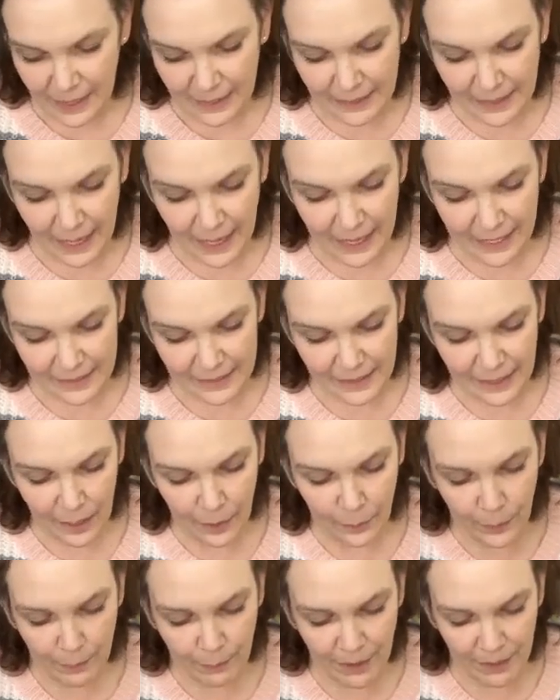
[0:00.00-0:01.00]
and that's
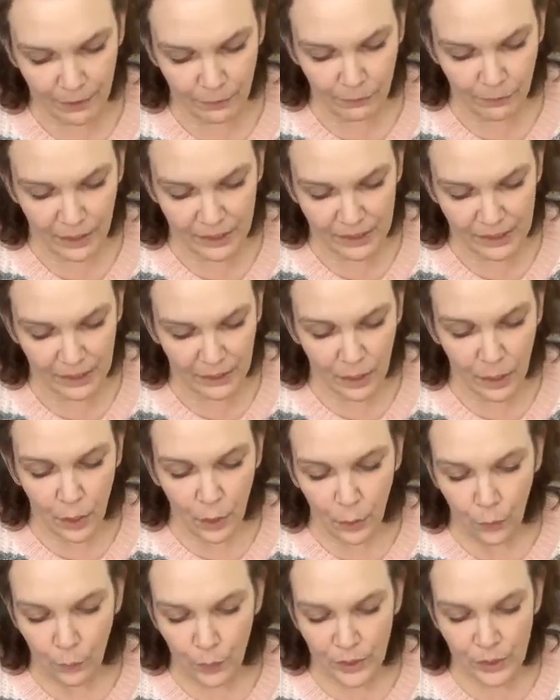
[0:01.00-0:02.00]
how we make it rustic.
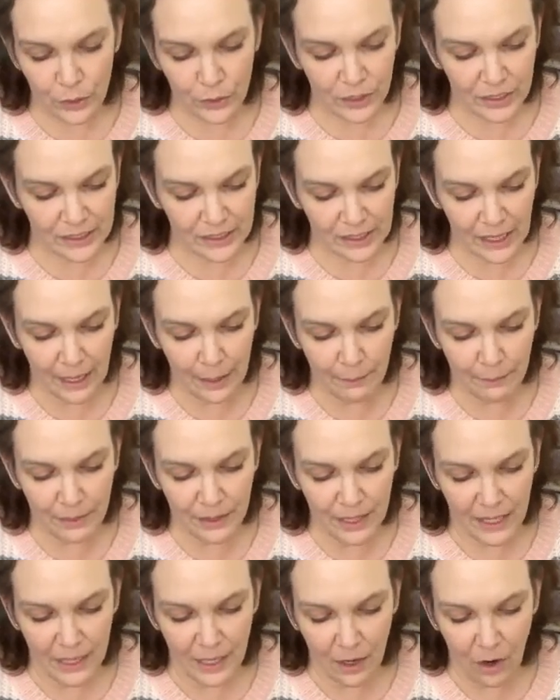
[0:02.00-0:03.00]
We do the same
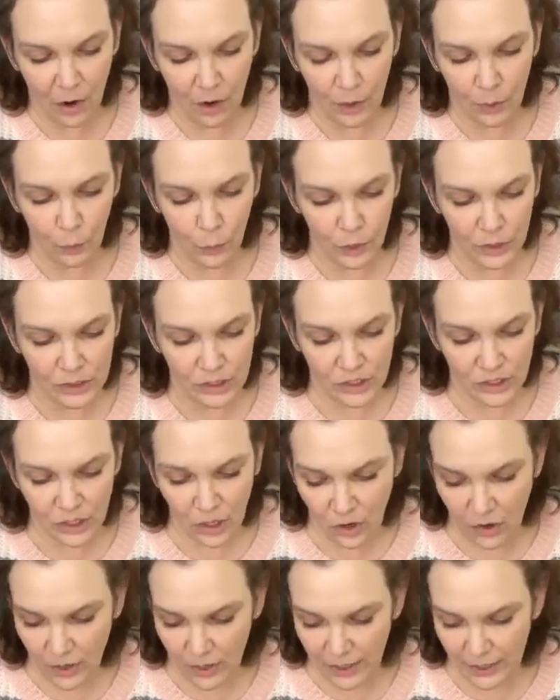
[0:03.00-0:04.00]
thing on wood
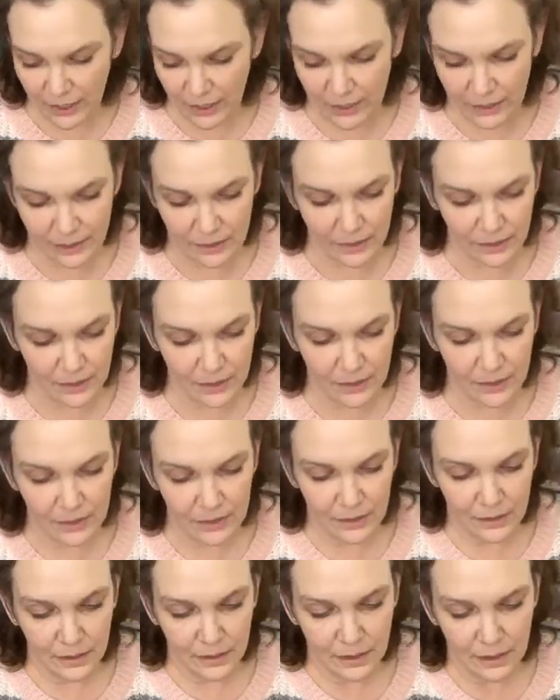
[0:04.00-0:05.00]
signs.
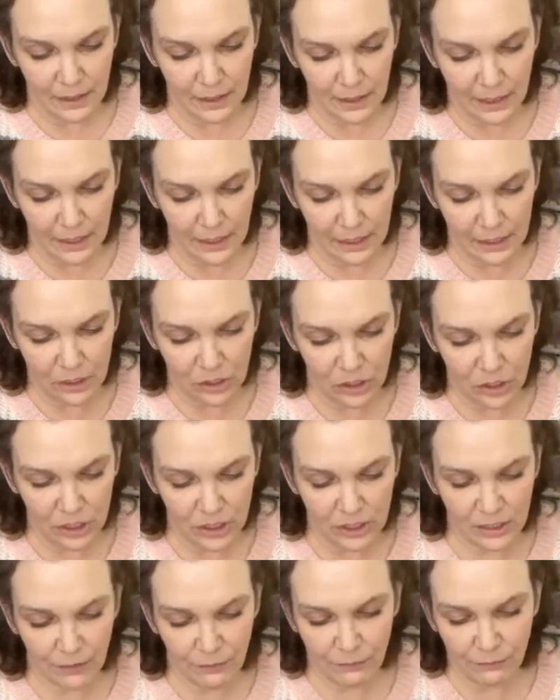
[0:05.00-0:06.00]
It's
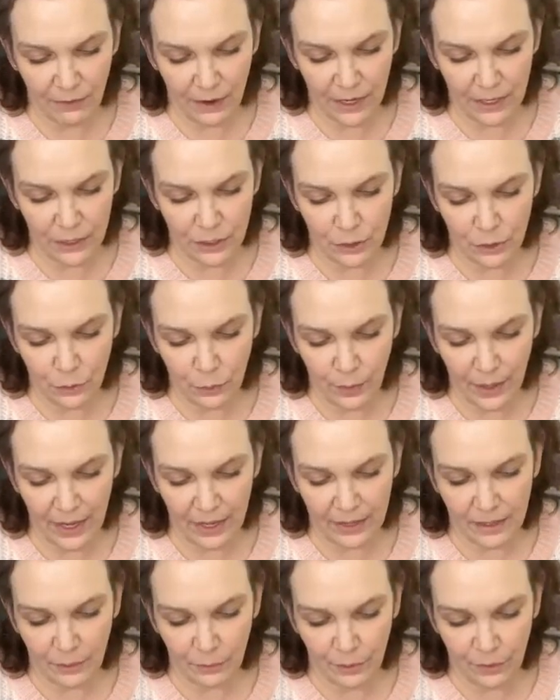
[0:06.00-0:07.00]
just a fun new
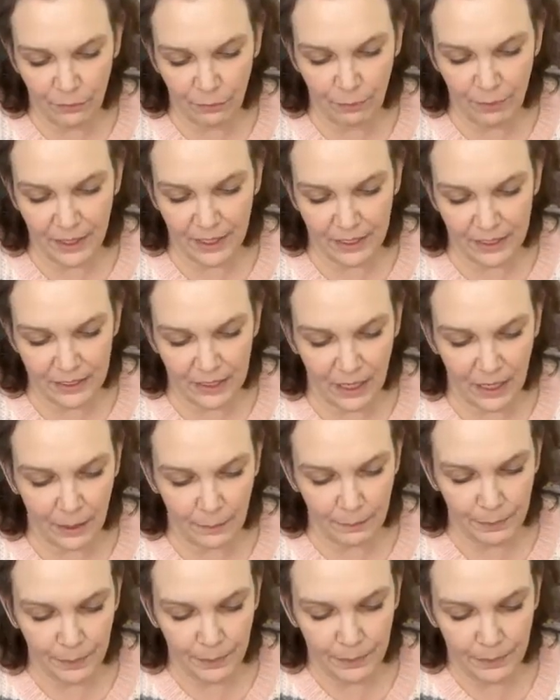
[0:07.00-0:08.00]
way that we've picked
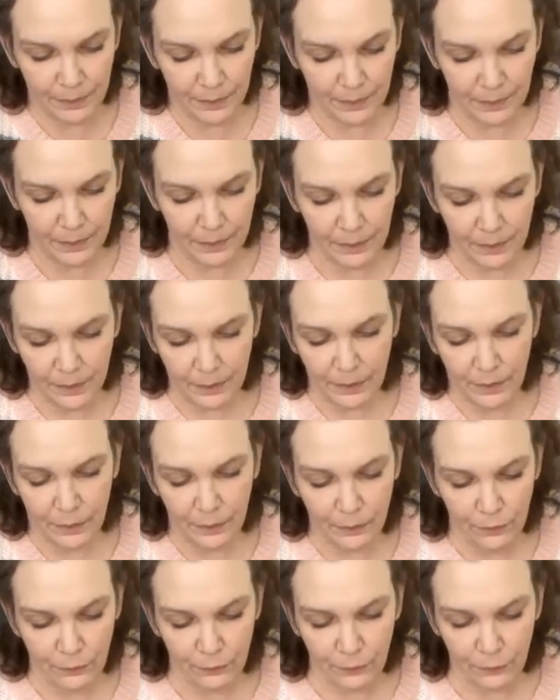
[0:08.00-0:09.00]
up
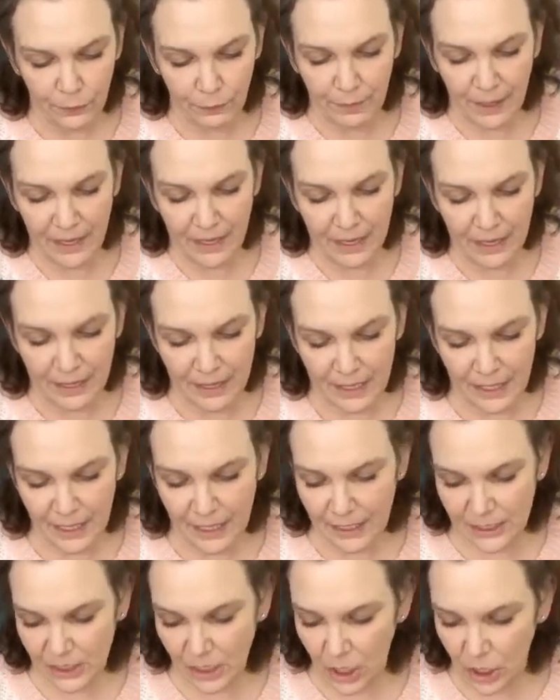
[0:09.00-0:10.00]
for making
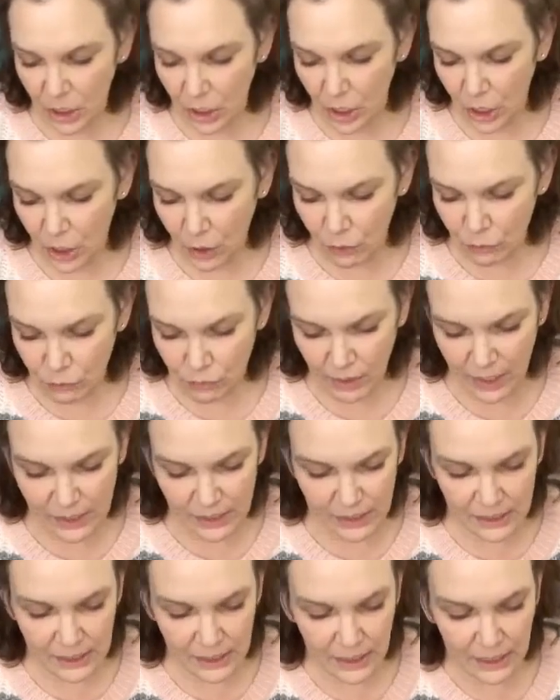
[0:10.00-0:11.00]
things look
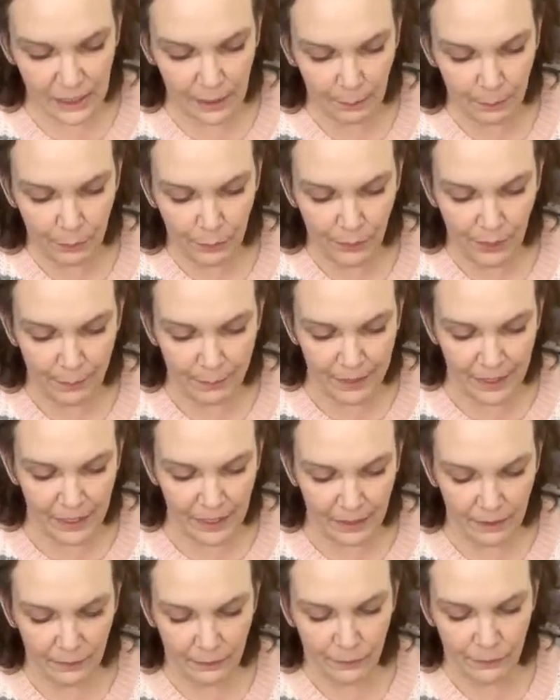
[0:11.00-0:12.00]
rustic,
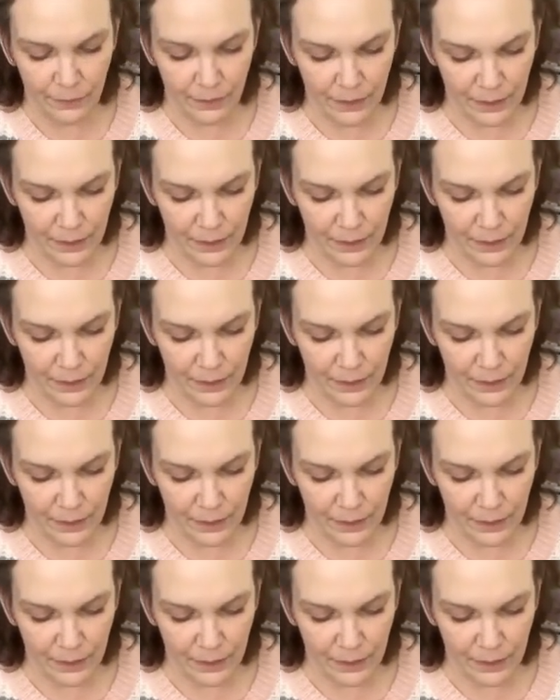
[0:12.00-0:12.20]
primitive,